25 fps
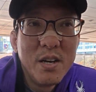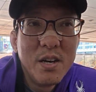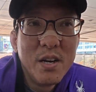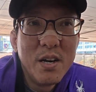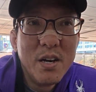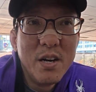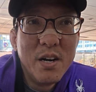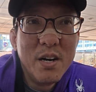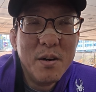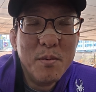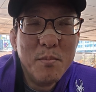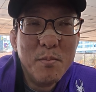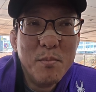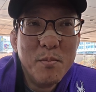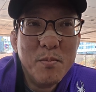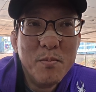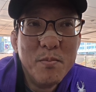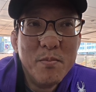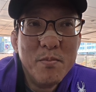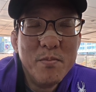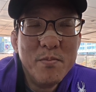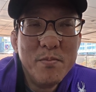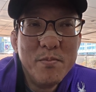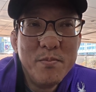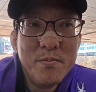
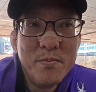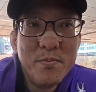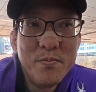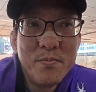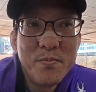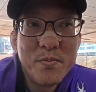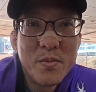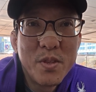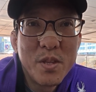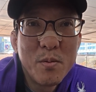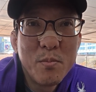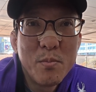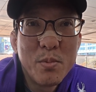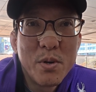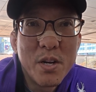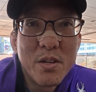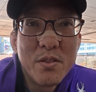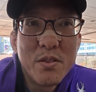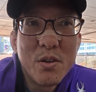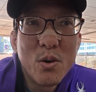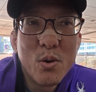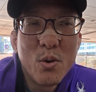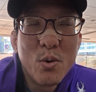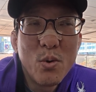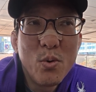But on
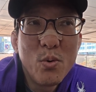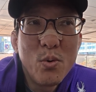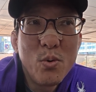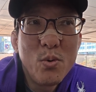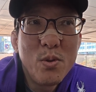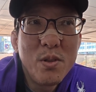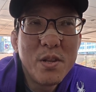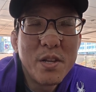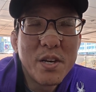the whole,